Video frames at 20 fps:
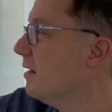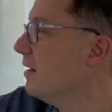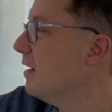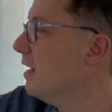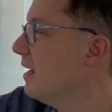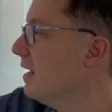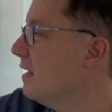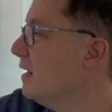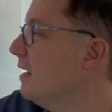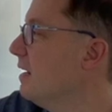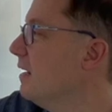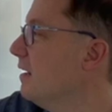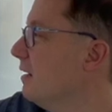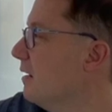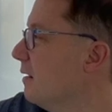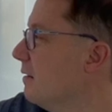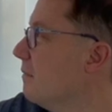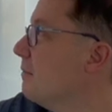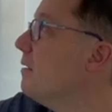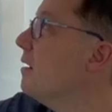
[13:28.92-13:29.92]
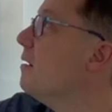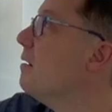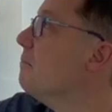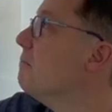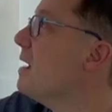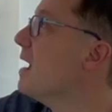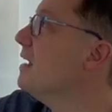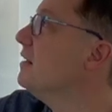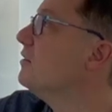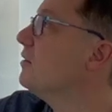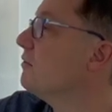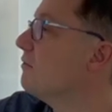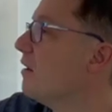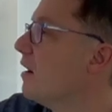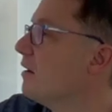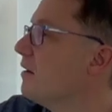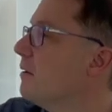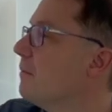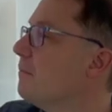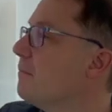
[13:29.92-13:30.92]
he made the
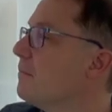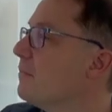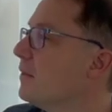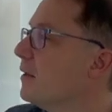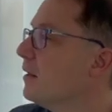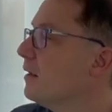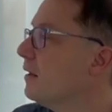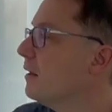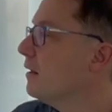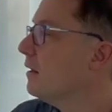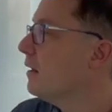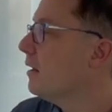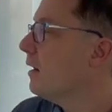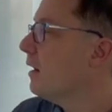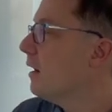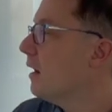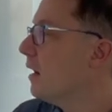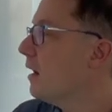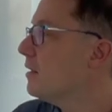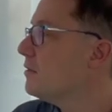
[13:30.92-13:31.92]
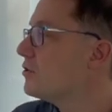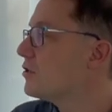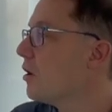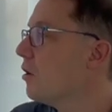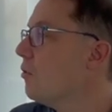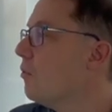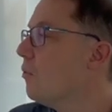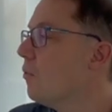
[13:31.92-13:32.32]
run. And so